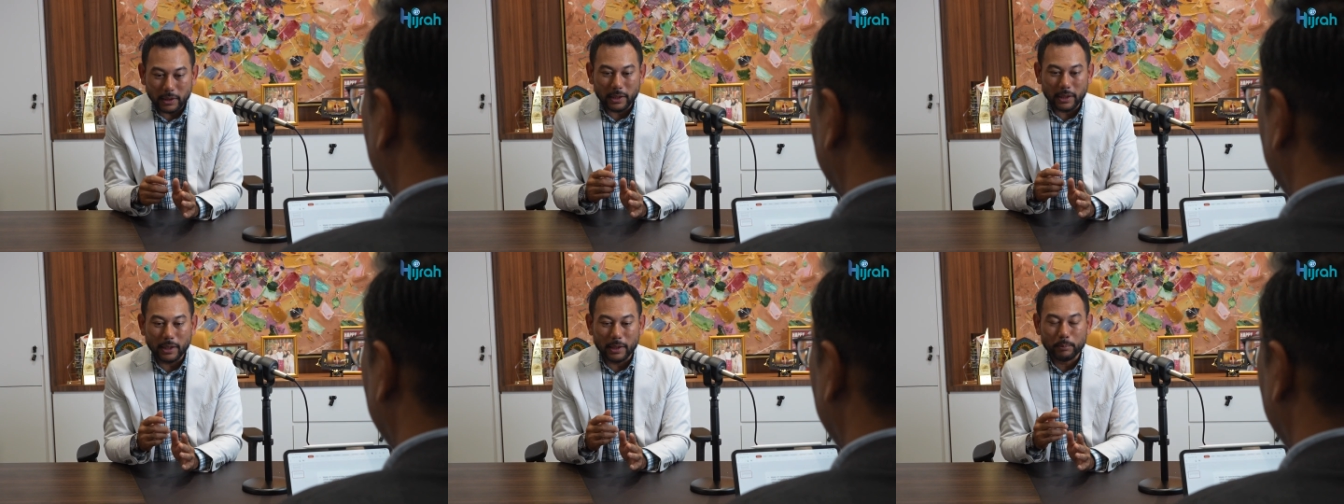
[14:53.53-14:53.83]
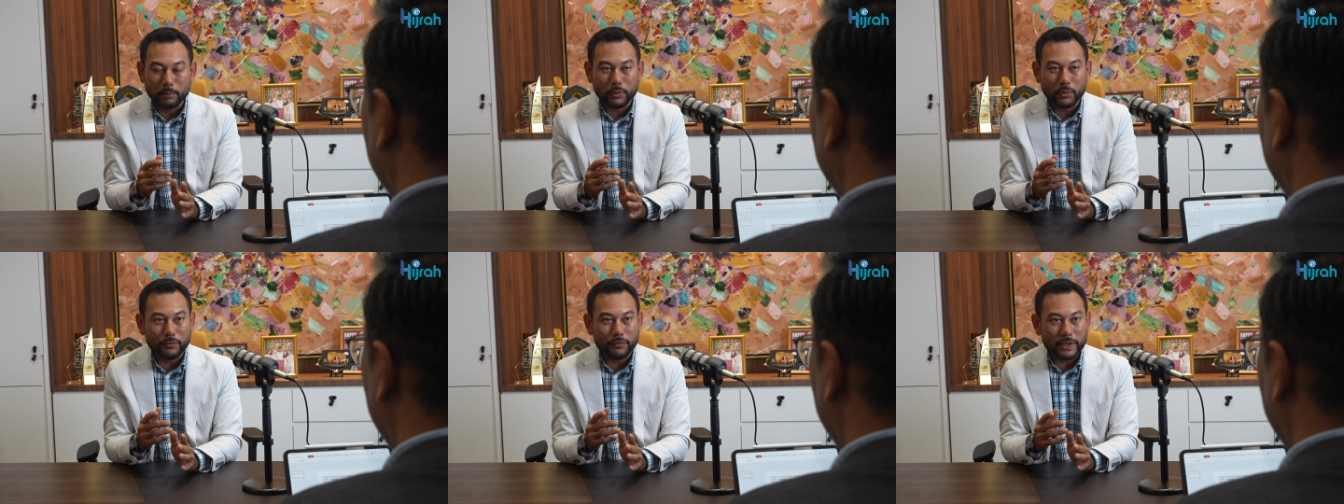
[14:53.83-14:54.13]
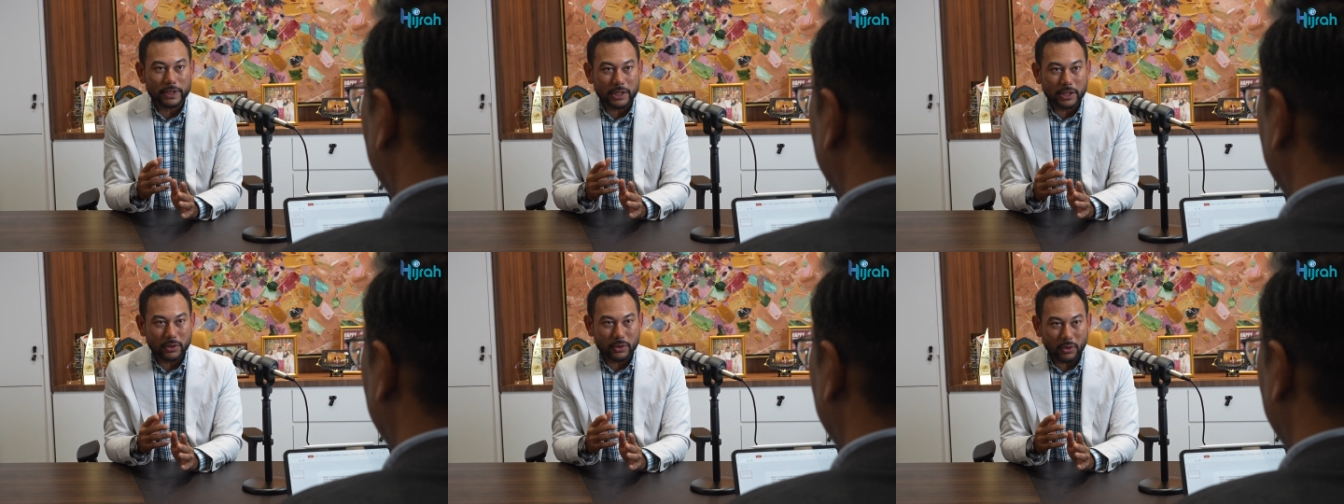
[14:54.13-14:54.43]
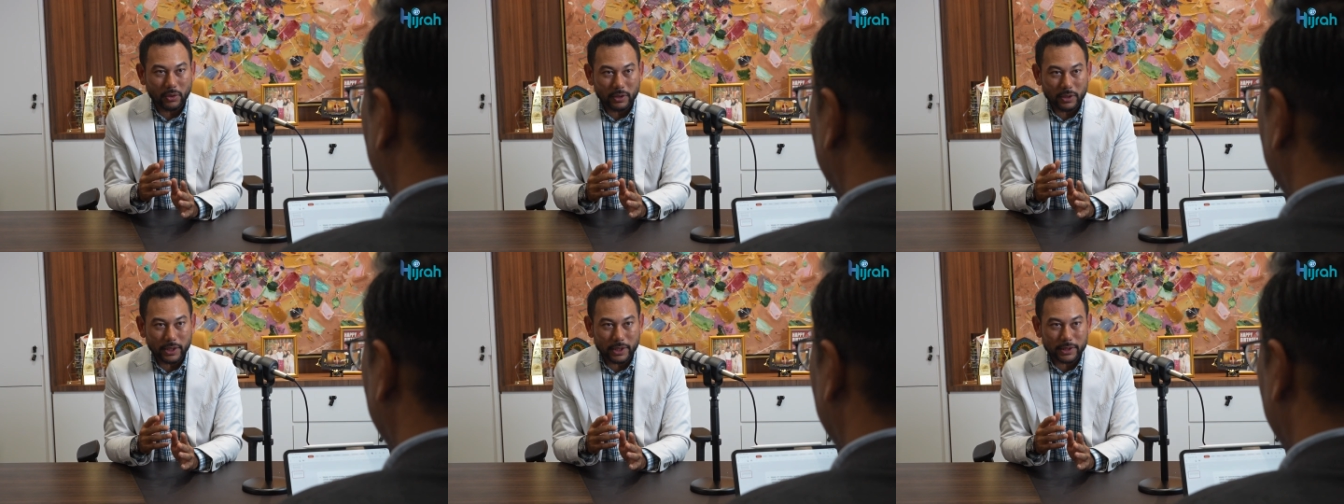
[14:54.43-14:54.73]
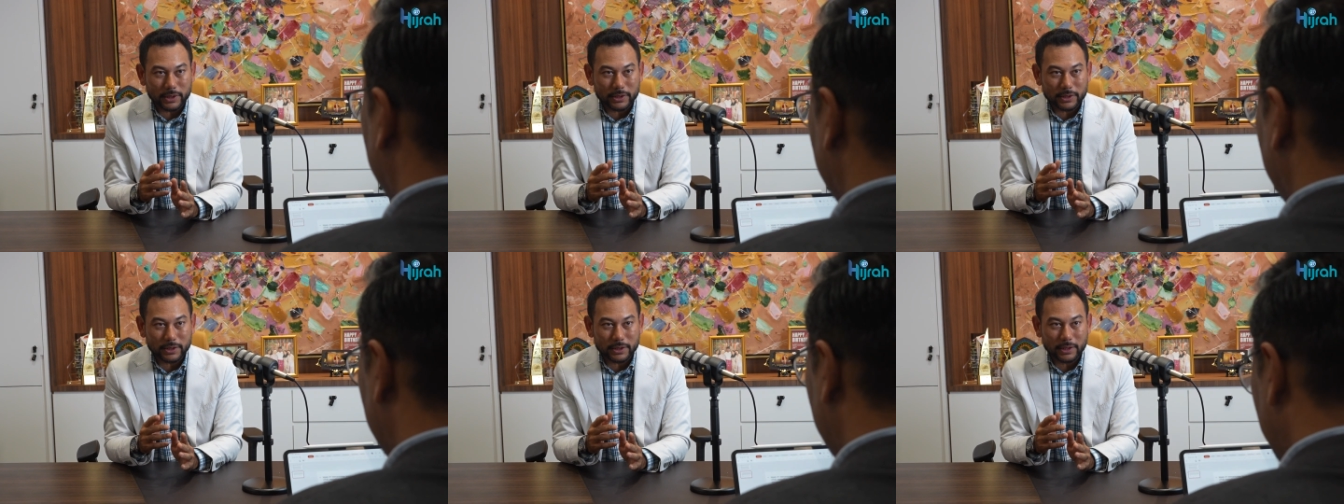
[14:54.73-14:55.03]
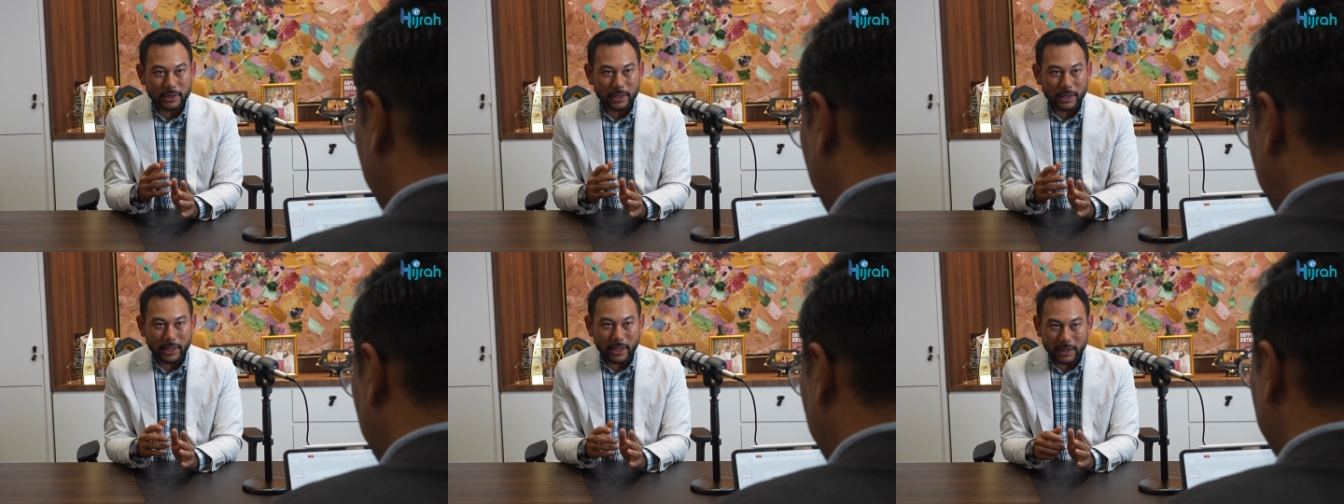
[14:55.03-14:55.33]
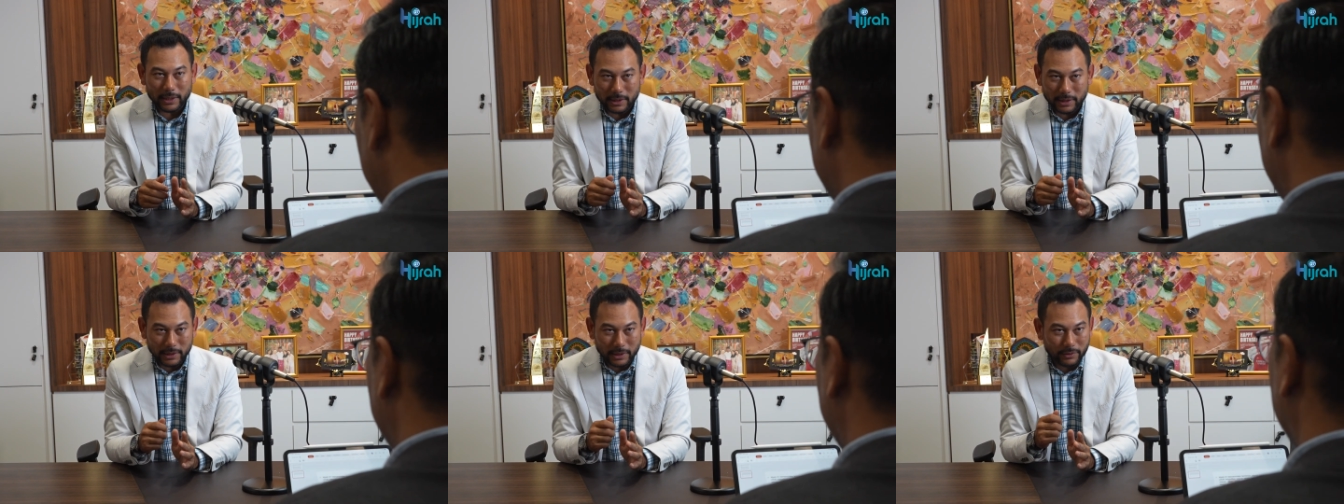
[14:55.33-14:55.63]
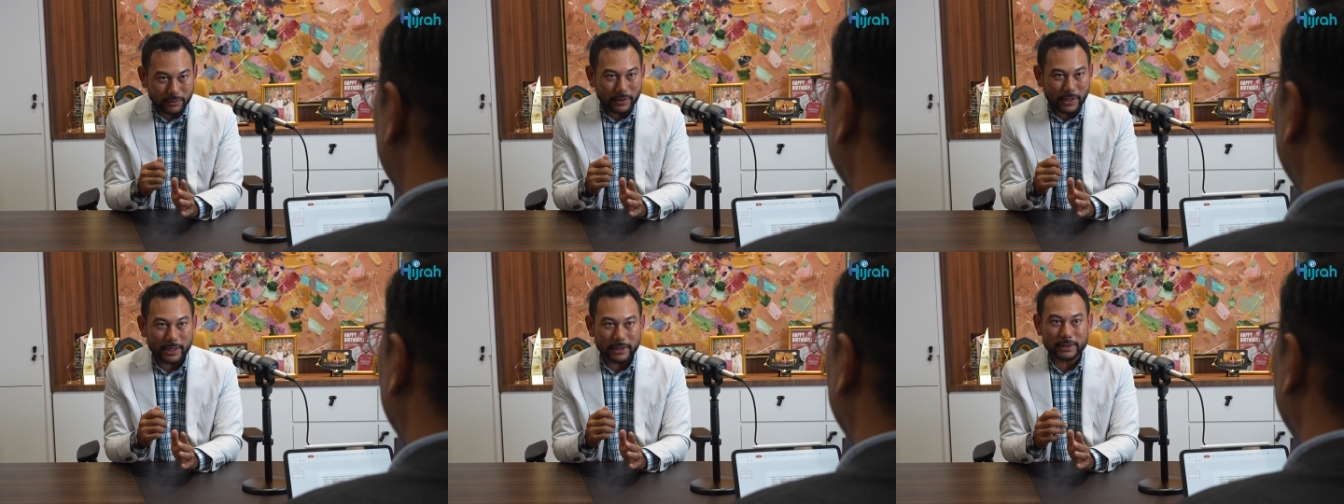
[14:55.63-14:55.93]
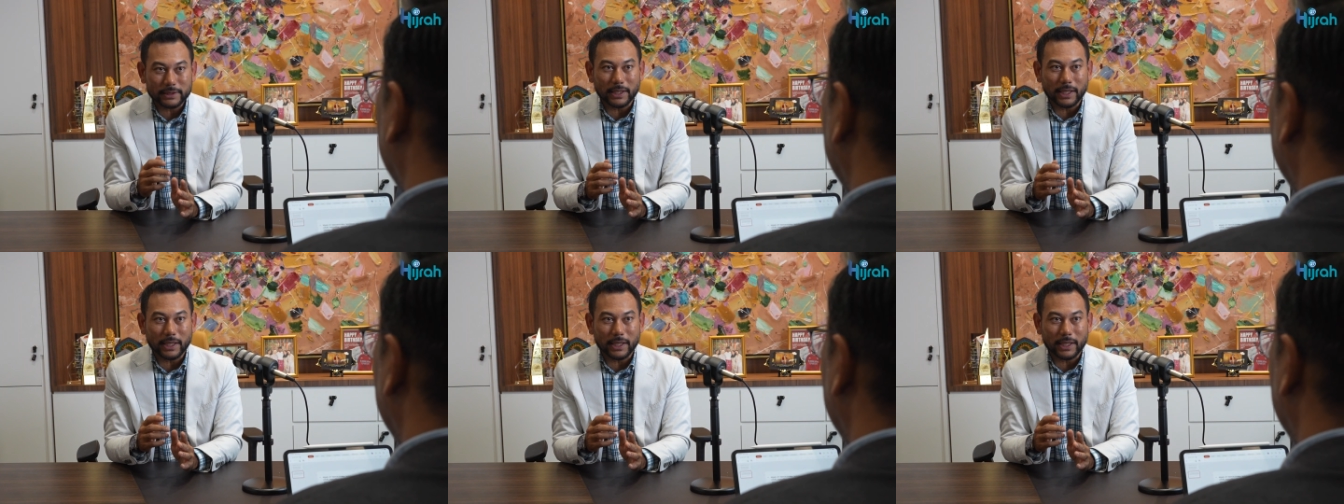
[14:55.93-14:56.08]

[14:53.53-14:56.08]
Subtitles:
Improving the knowledge, getting the right